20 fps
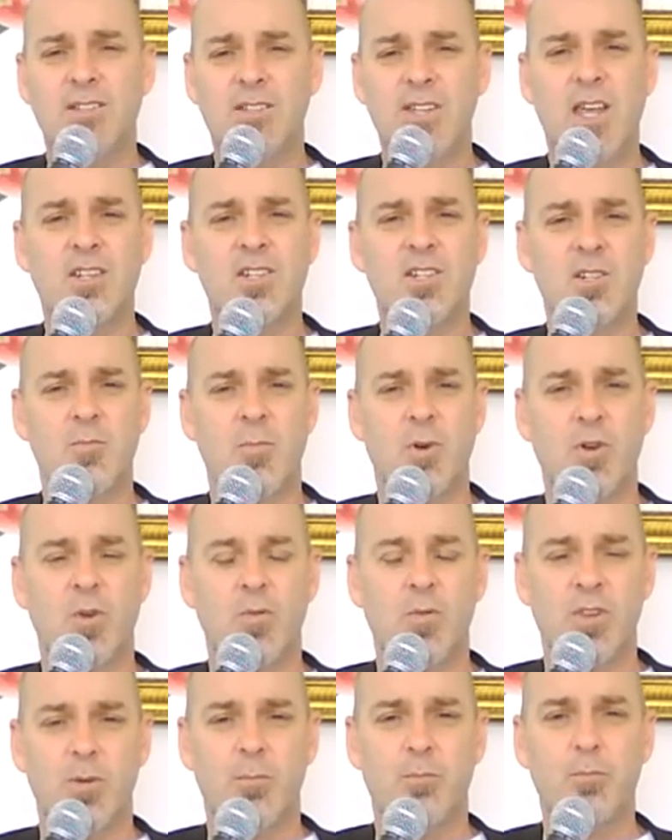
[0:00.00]
a
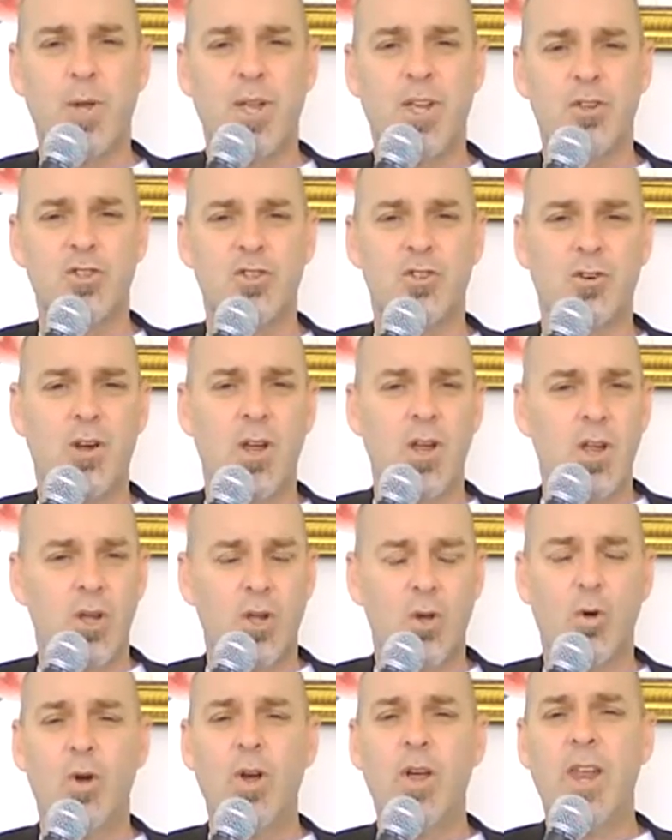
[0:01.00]
testimony with a picture
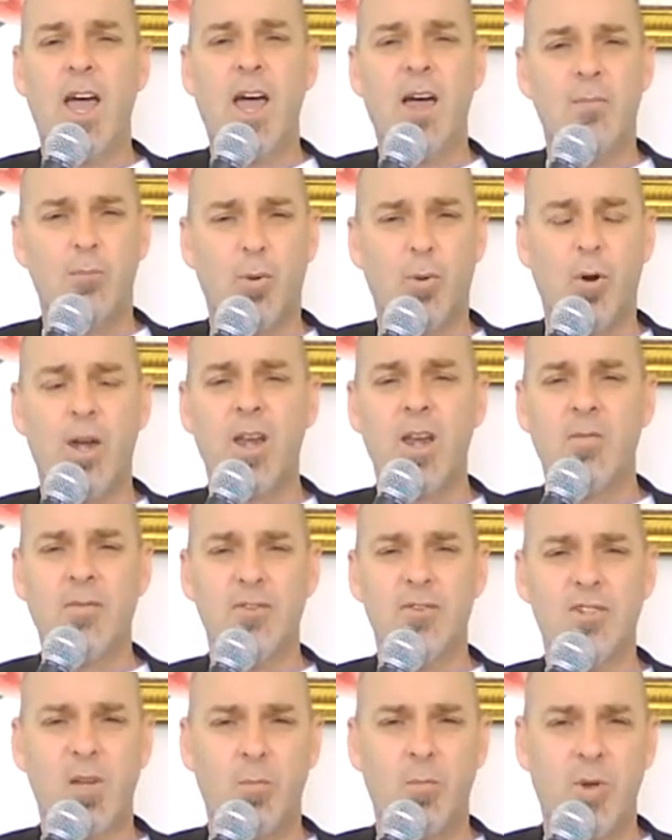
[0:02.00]
going out
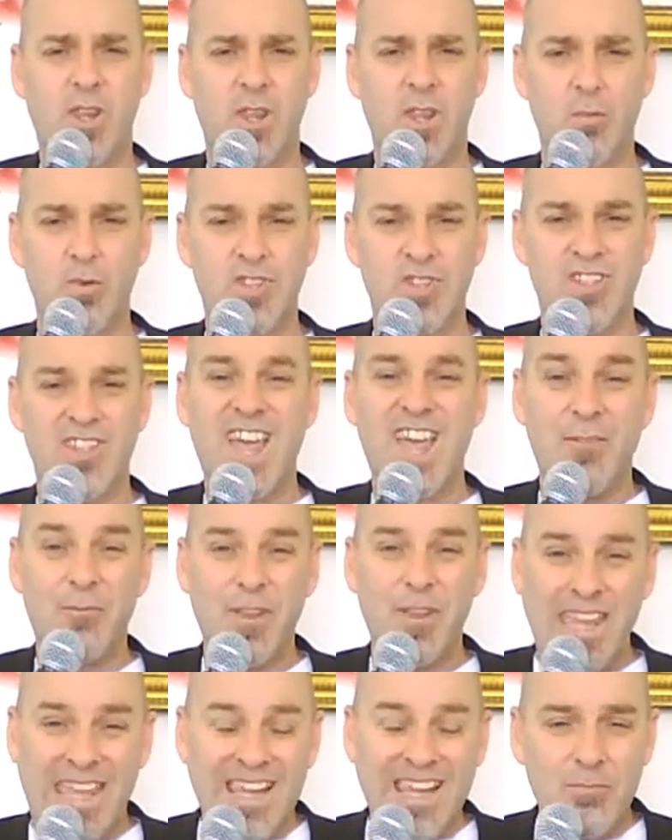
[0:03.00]
praying for somebody that was
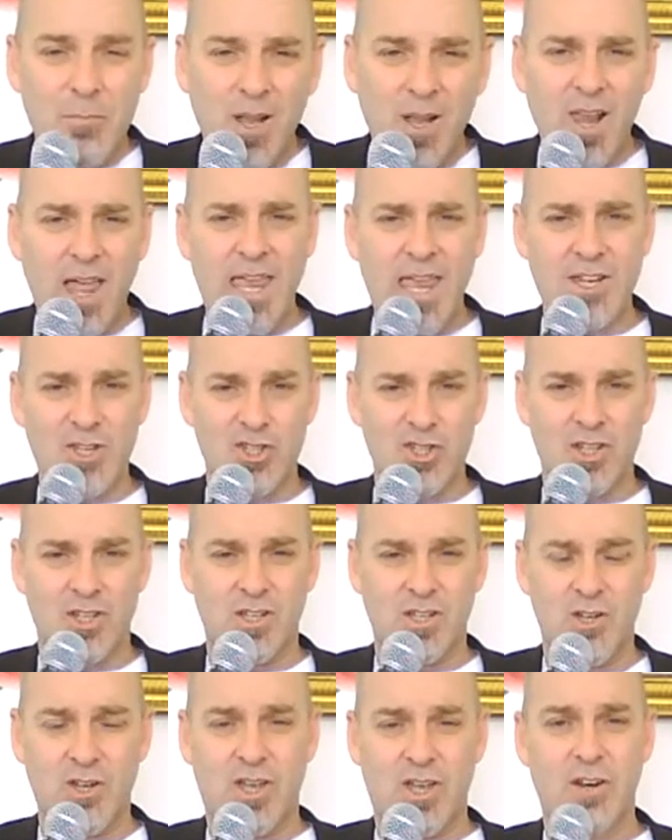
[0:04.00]
deaf in
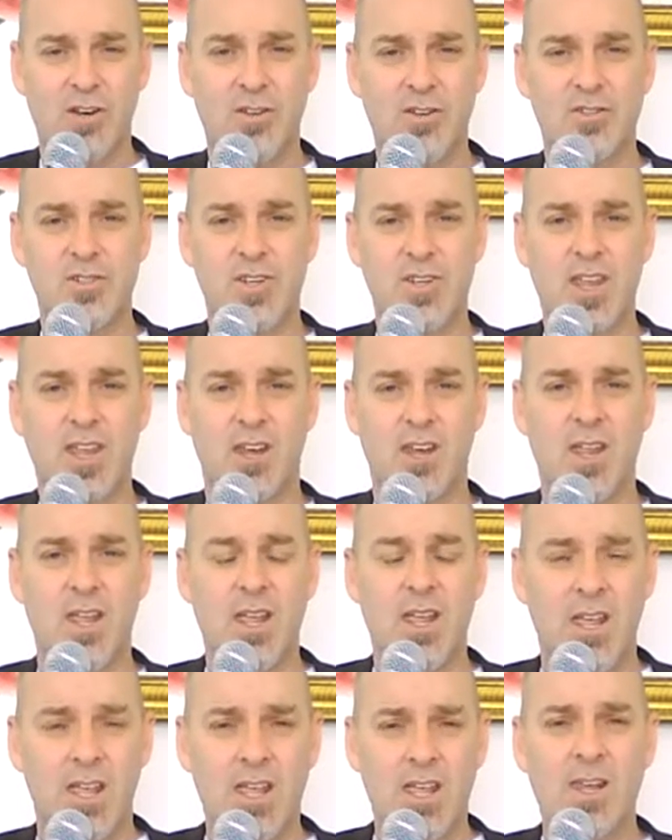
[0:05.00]
Malaysia. You got to understand,
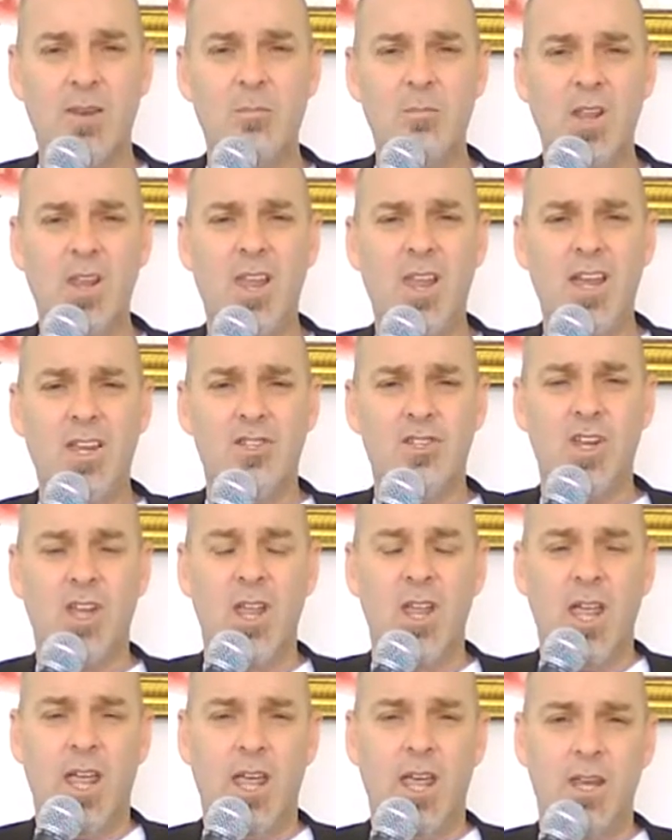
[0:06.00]
in
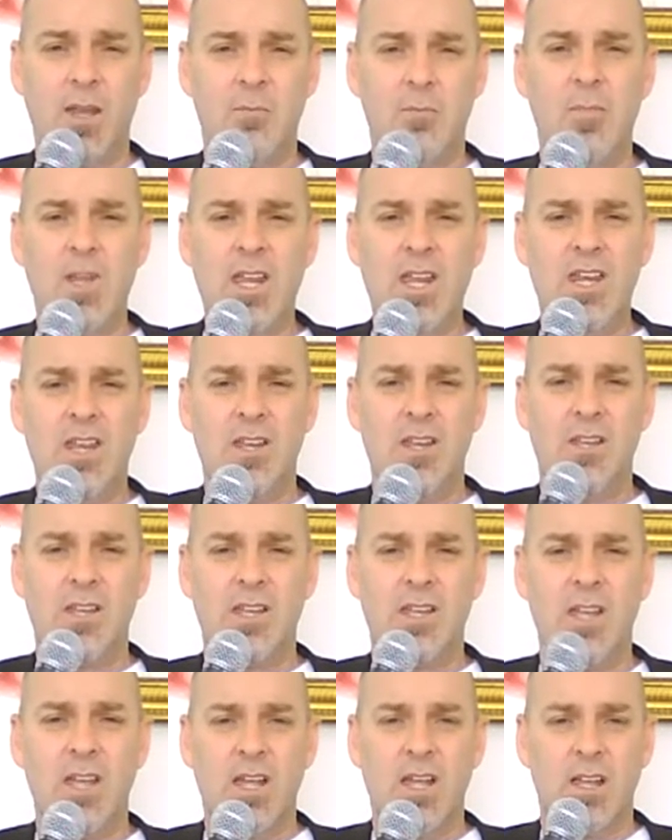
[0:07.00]
Malaysia. And
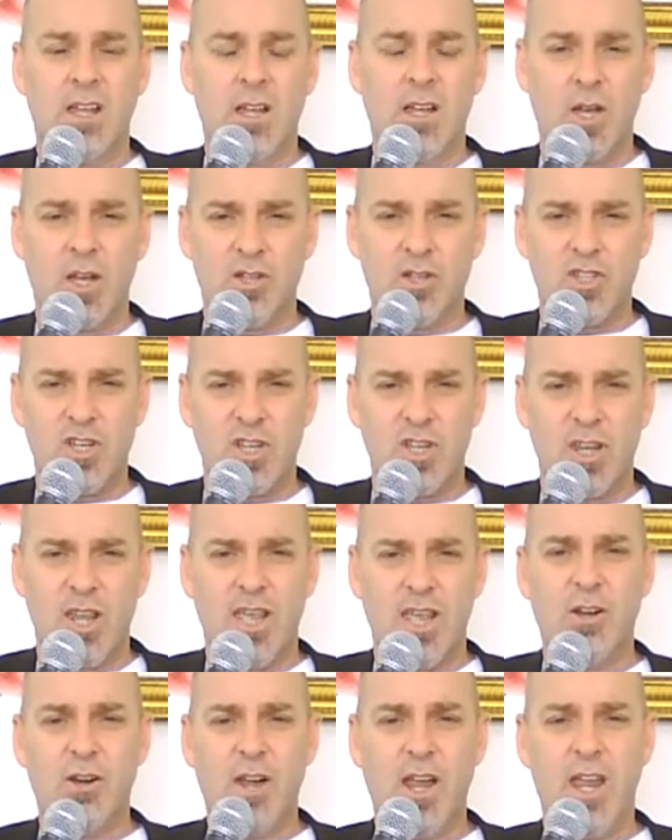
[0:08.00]
immediately as she
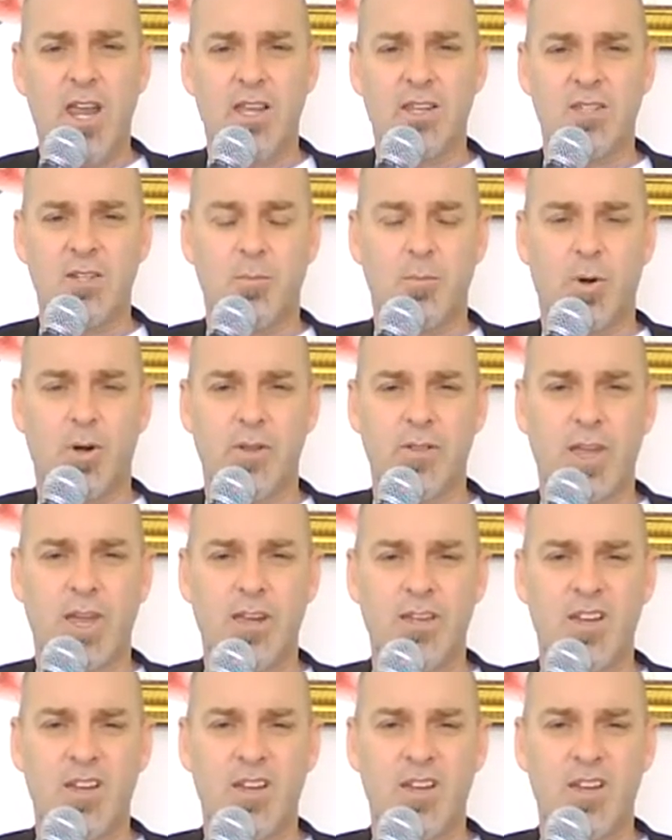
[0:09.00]
laid her hands upon